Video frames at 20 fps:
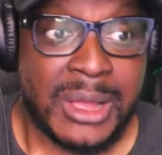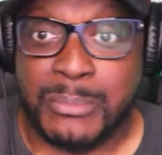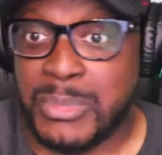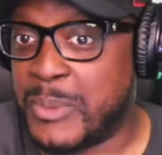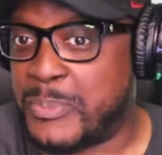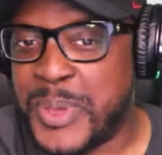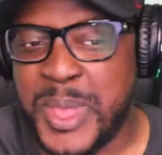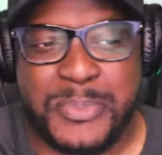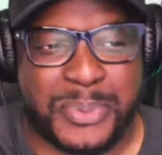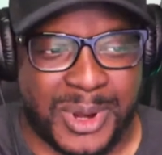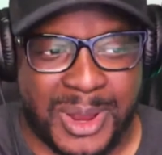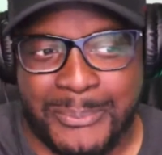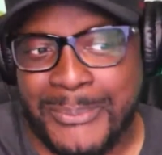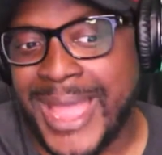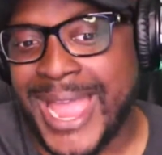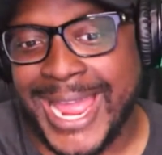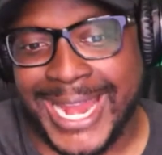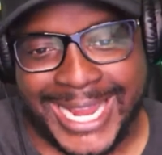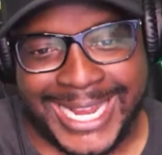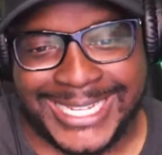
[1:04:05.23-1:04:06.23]
people are
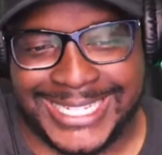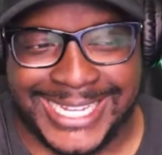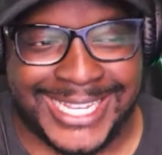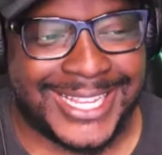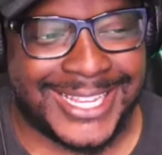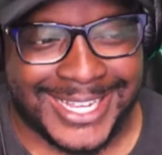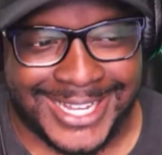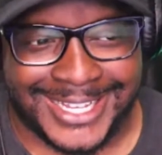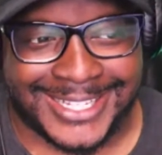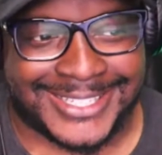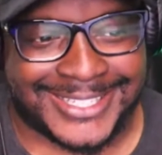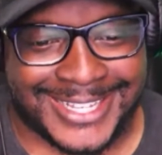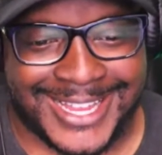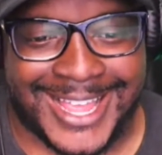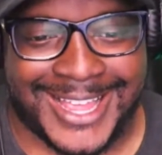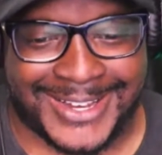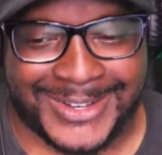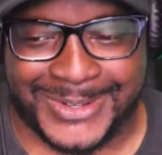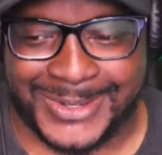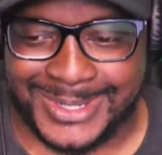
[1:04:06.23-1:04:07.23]
mad at Deion
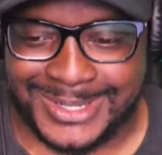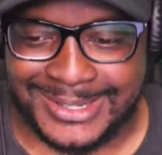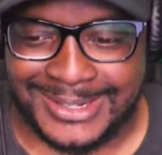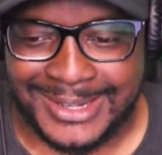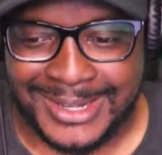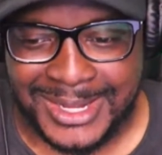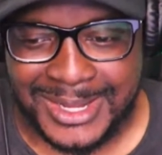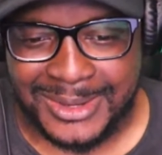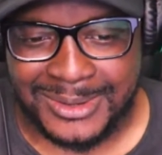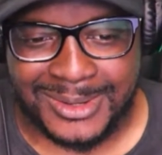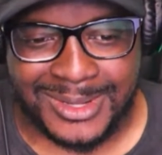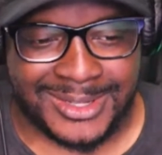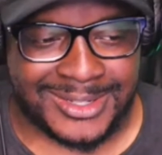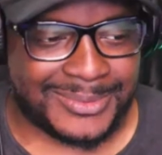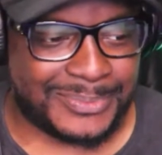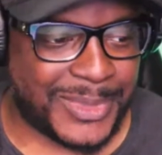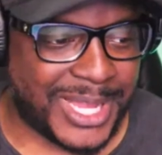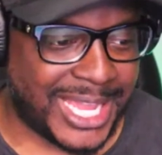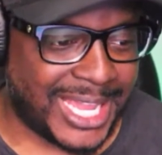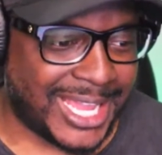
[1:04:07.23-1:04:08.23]
Sanders.
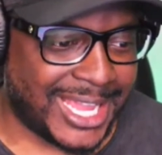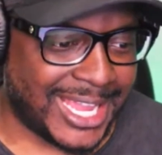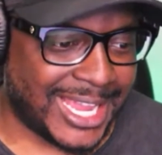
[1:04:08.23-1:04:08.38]
Man,